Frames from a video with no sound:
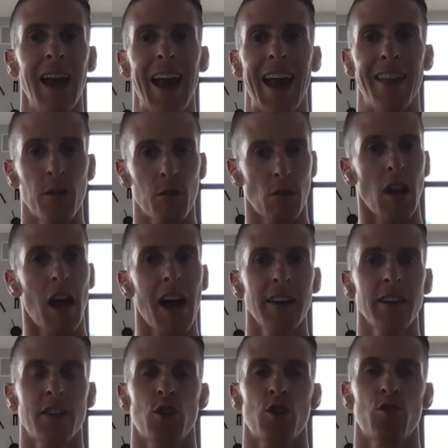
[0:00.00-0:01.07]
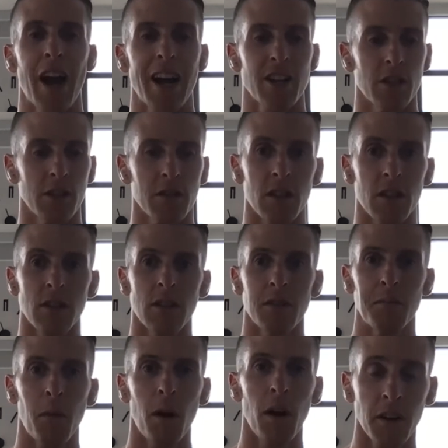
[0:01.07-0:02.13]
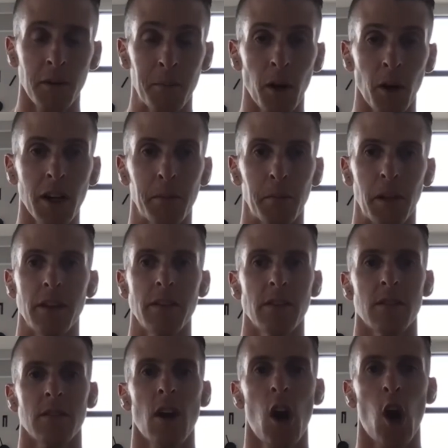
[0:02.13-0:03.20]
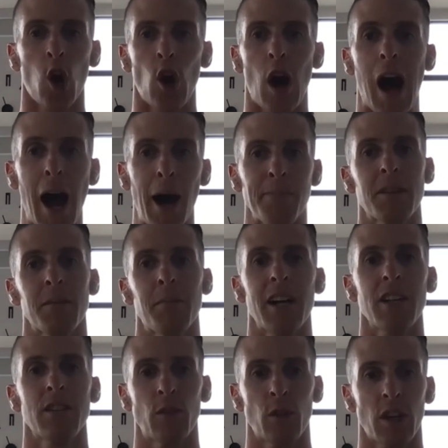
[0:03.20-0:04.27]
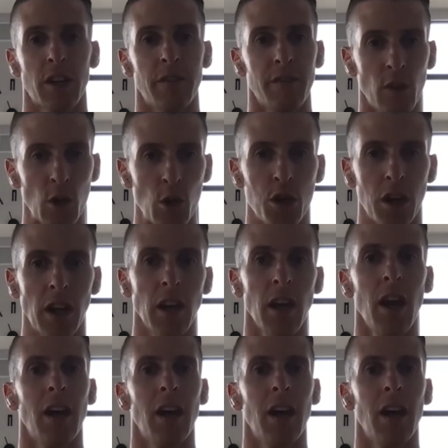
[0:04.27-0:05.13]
And there are a lot of distractions because these marketplaces are optimized for conversion,